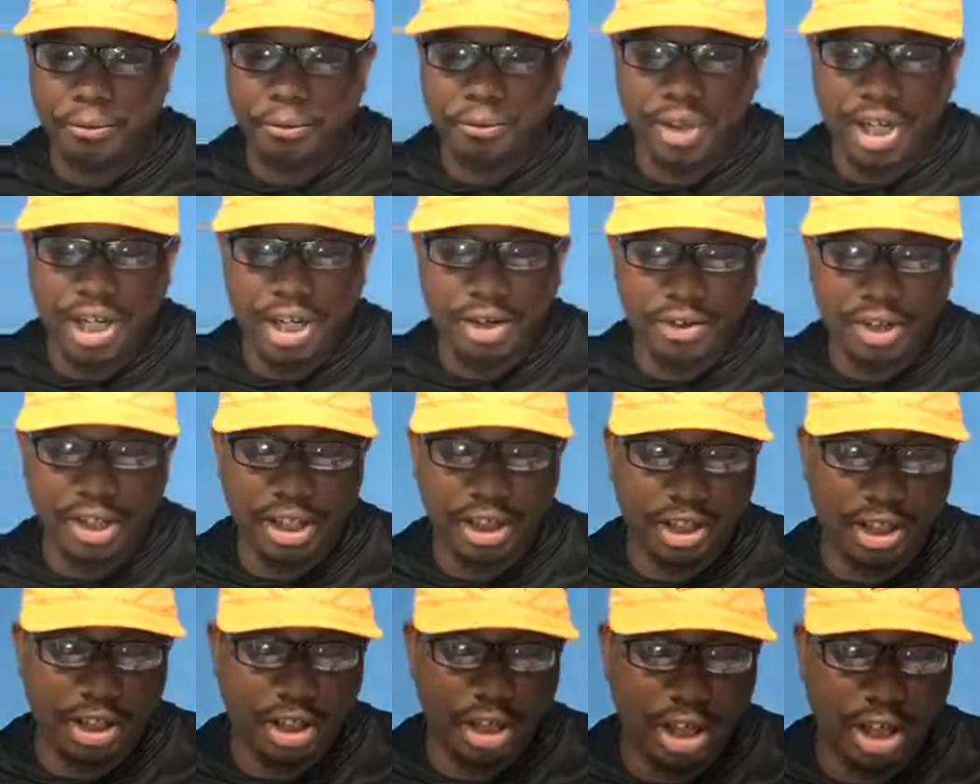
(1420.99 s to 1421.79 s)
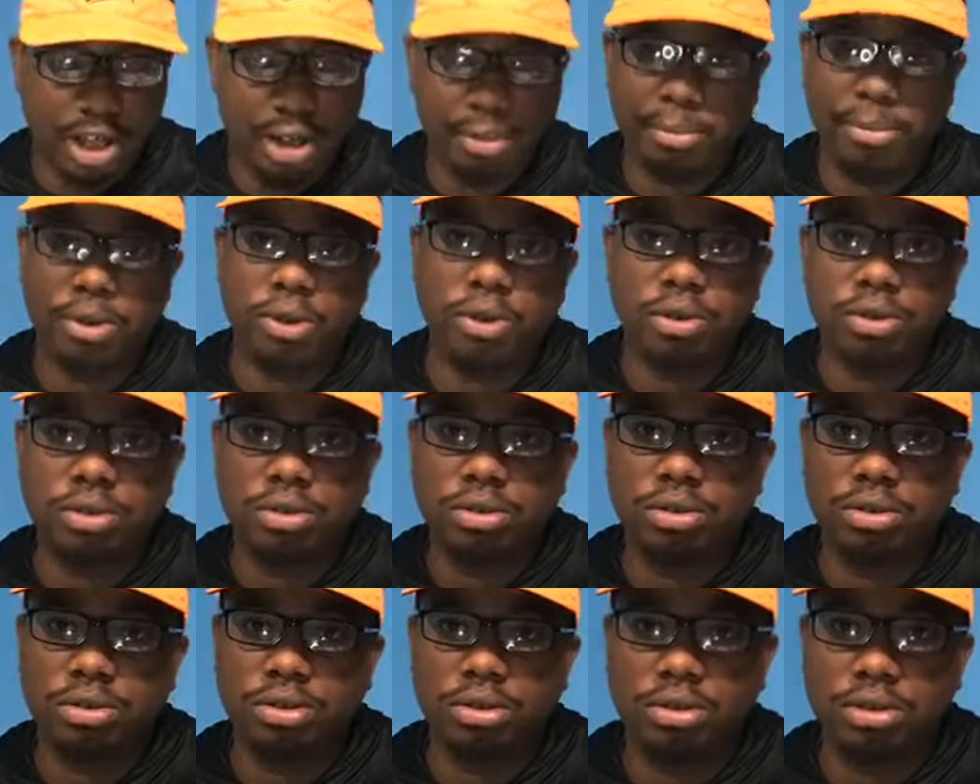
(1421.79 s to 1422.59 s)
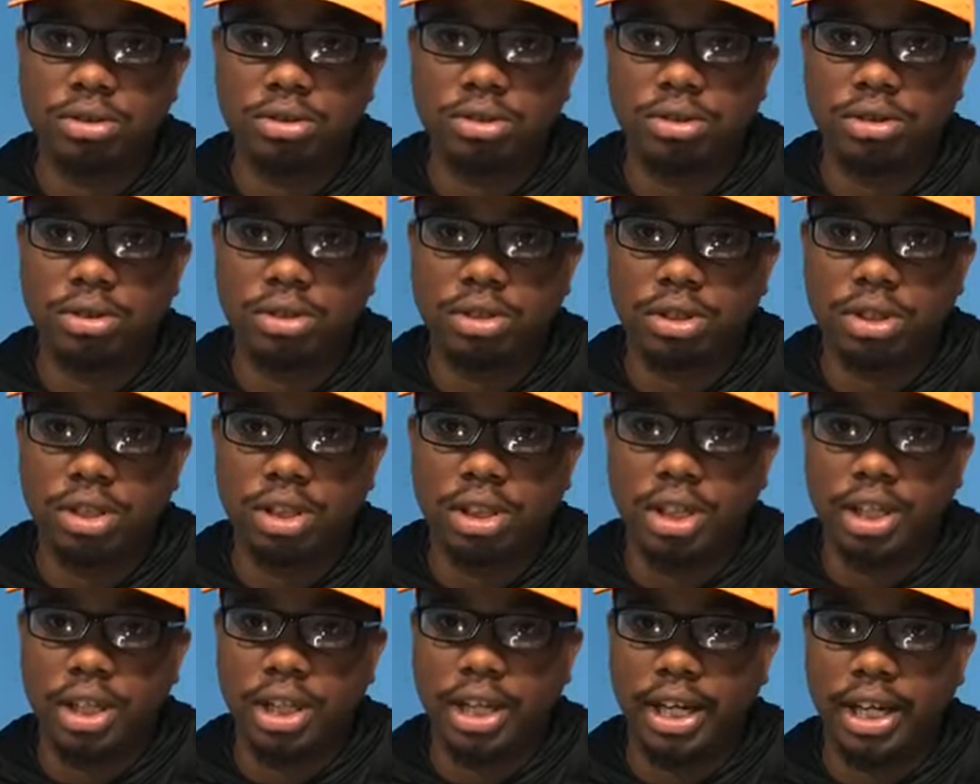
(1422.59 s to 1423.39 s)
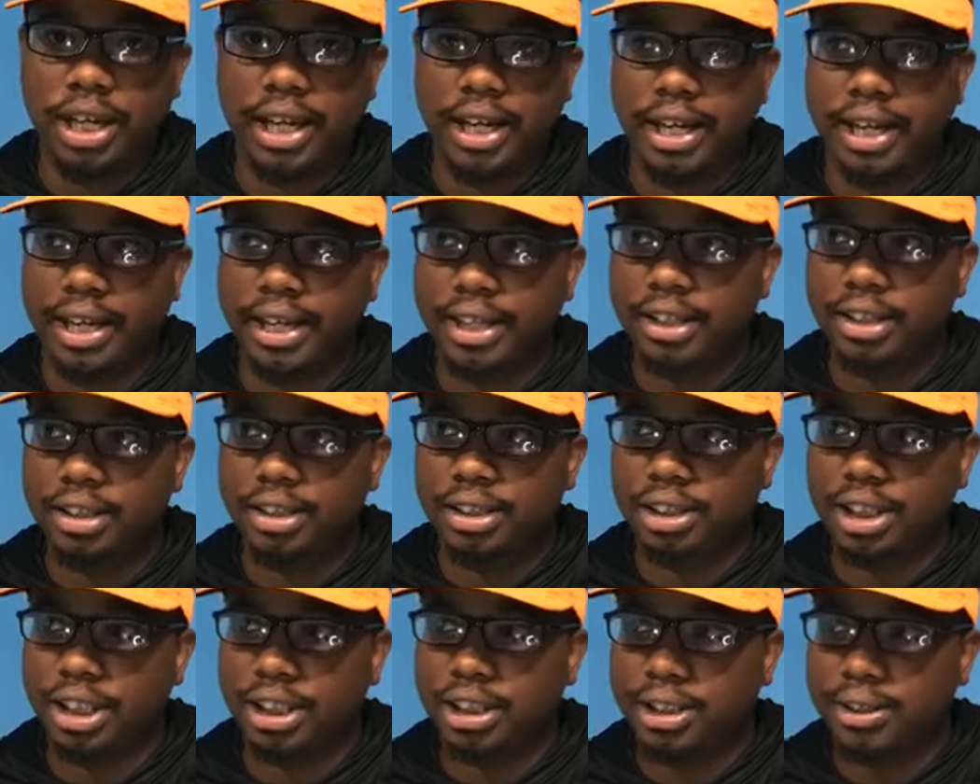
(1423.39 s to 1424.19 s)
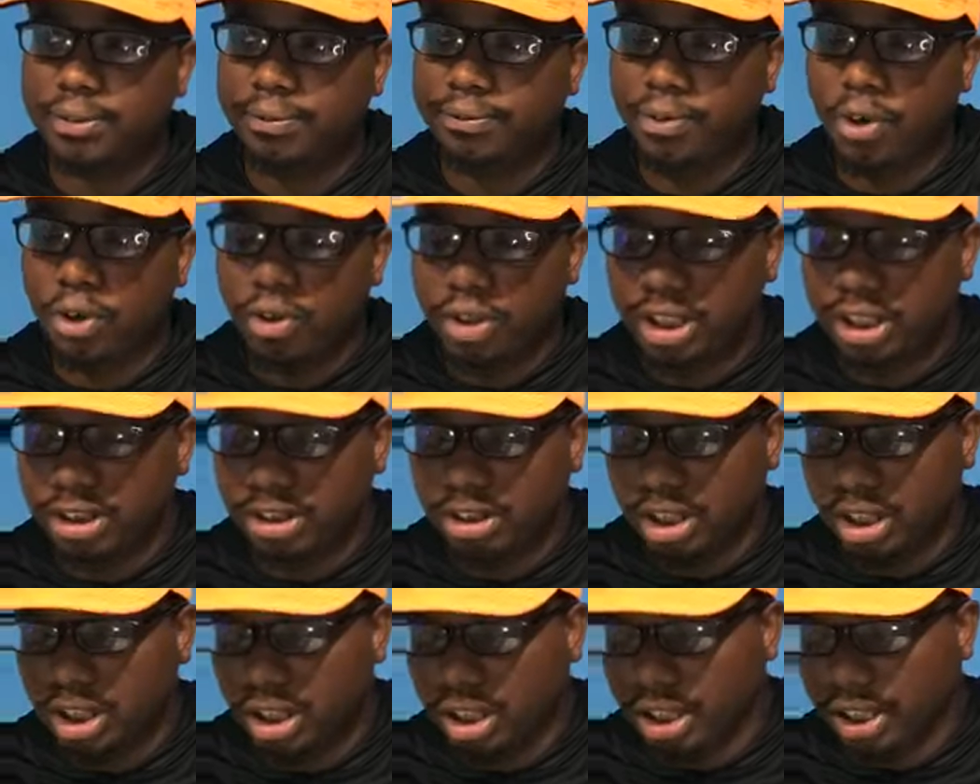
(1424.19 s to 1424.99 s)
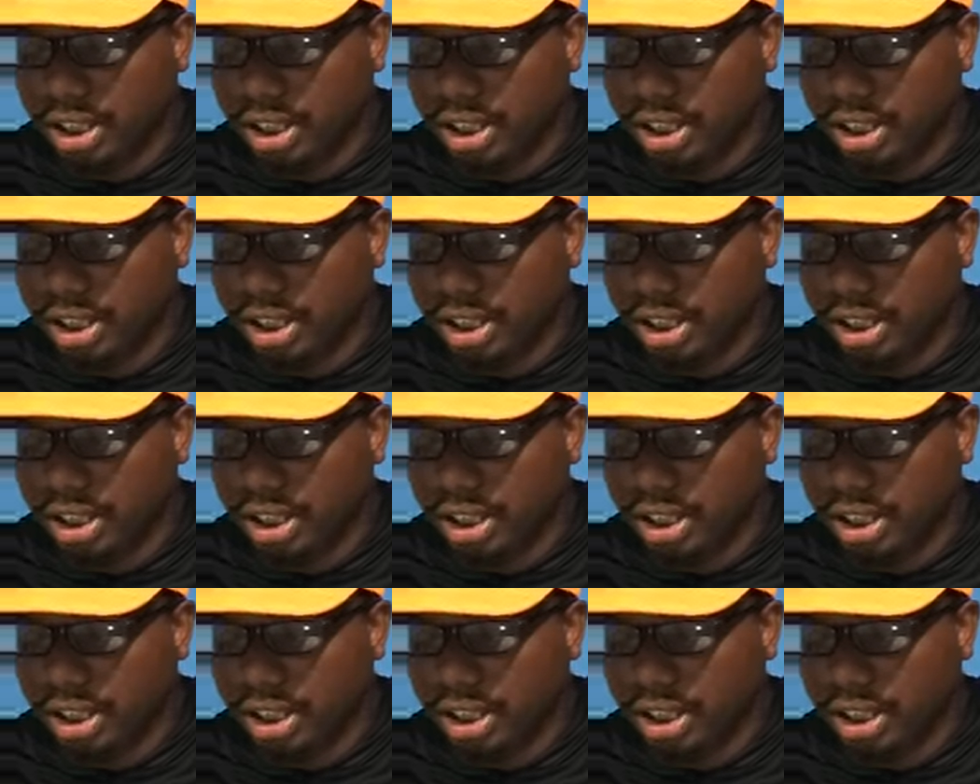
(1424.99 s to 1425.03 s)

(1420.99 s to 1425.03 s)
very humble and just focus